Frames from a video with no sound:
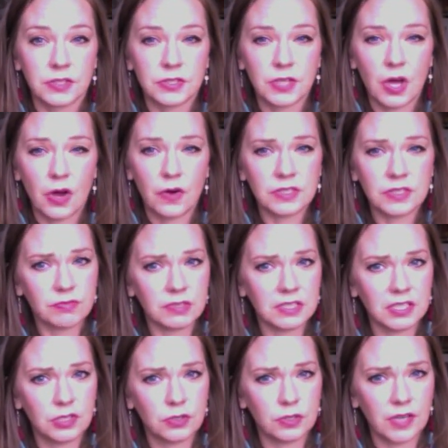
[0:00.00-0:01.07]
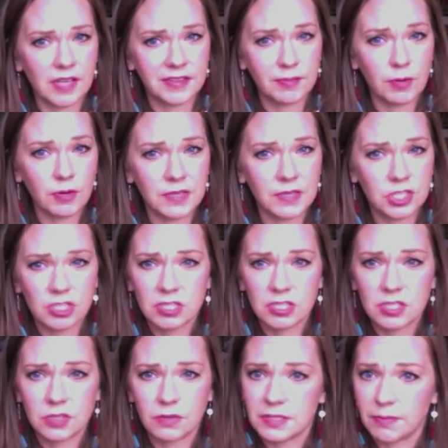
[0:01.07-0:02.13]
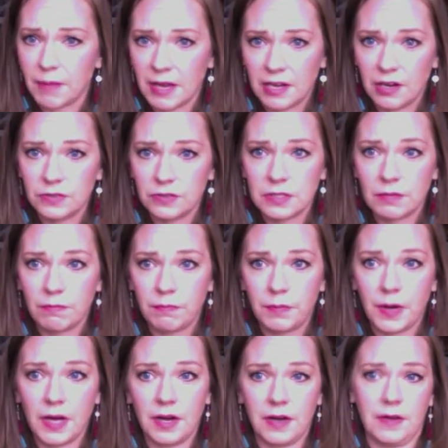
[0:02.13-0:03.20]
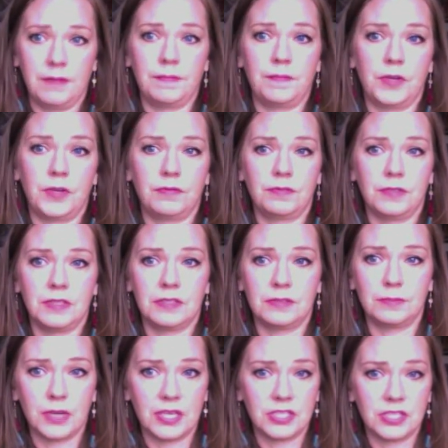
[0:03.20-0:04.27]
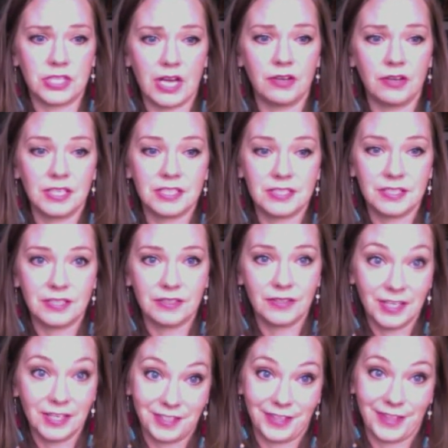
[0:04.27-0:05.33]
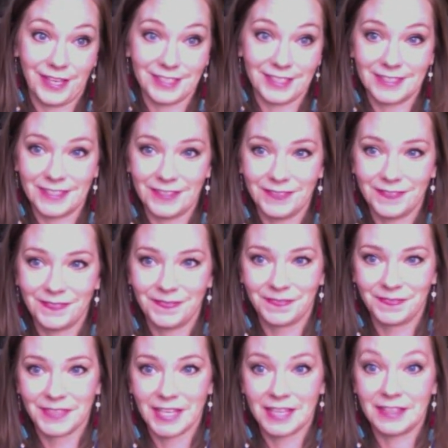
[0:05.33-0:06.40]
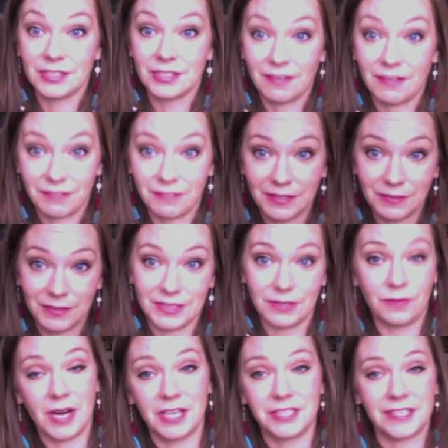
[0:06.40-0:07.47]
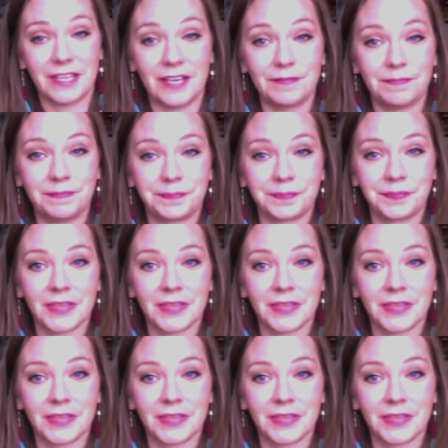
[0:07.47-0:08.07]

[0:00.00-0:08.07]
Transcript: So it's really cool. At the moment it's just doing tomatoes, but hopefully it'll branch out into other things soon. They're definitely one to watch though.